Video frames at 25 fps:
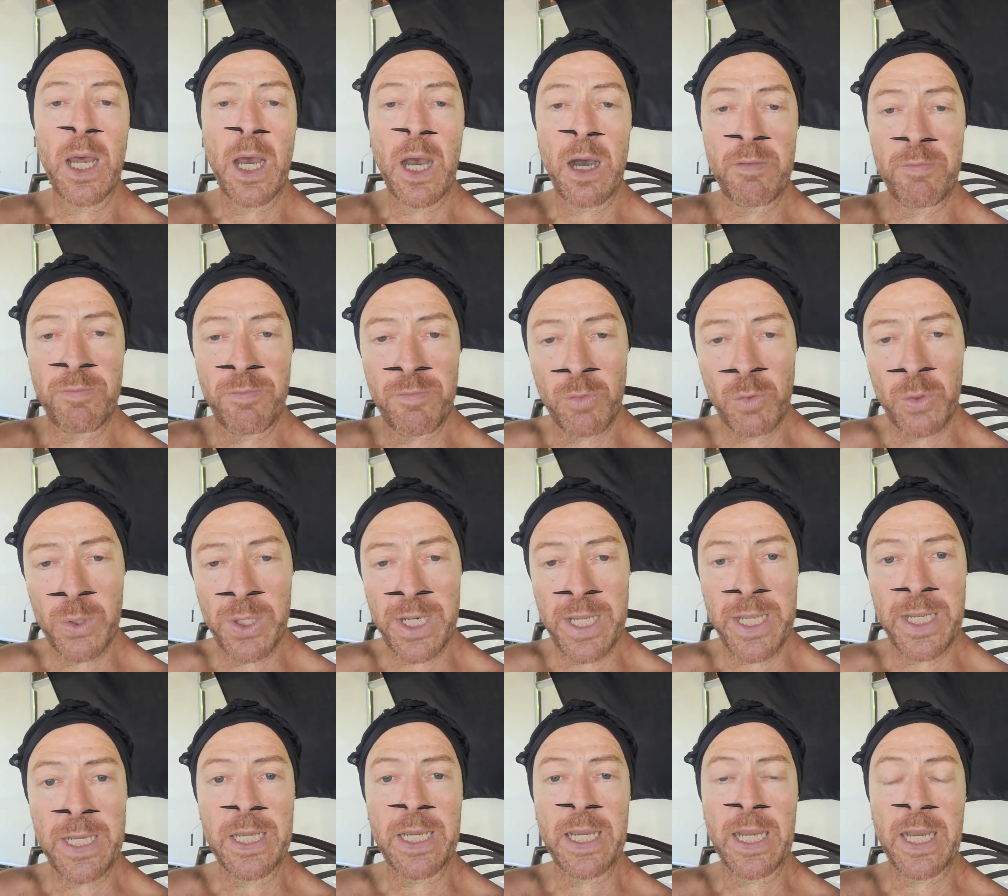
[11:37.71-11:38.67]

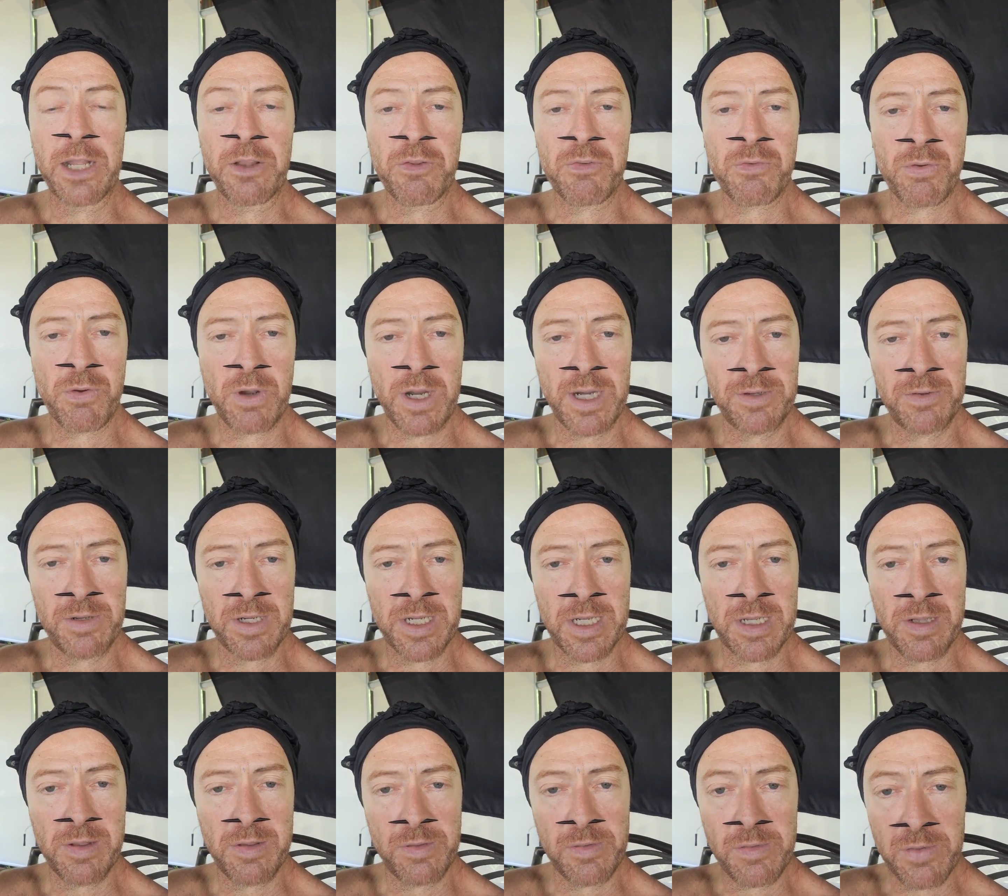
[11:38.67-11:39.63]
avoiding, and trying to
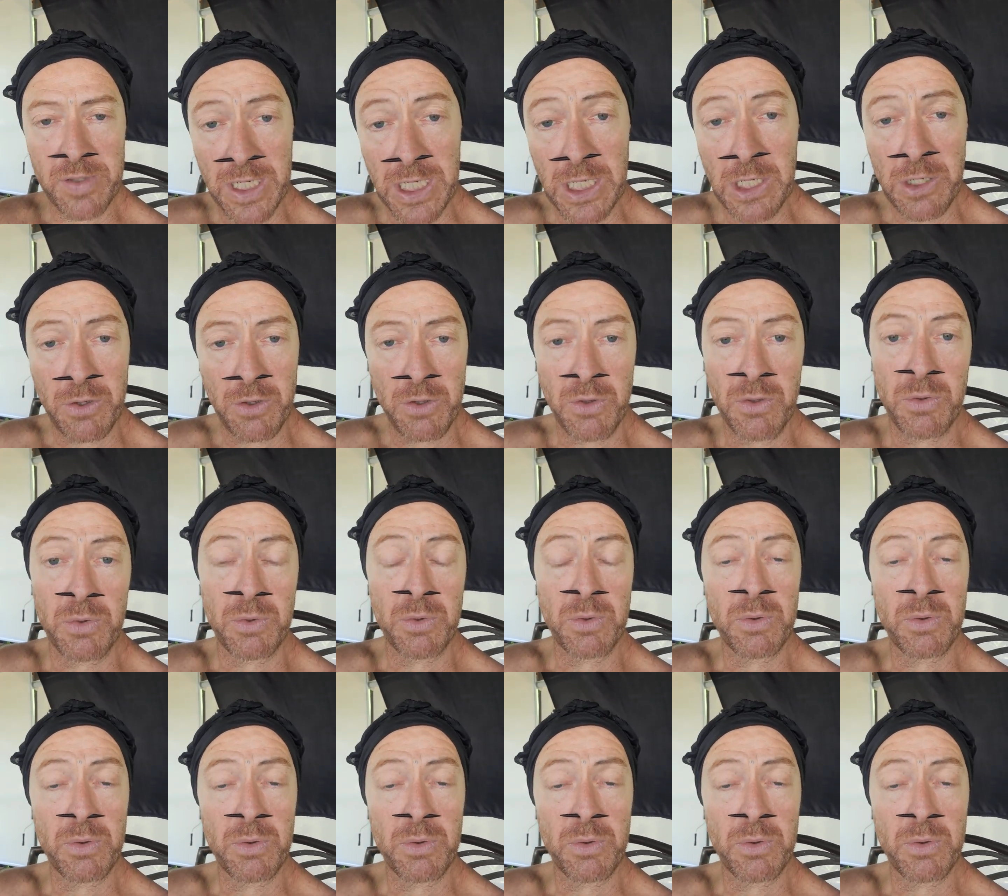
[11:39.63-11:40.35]
continue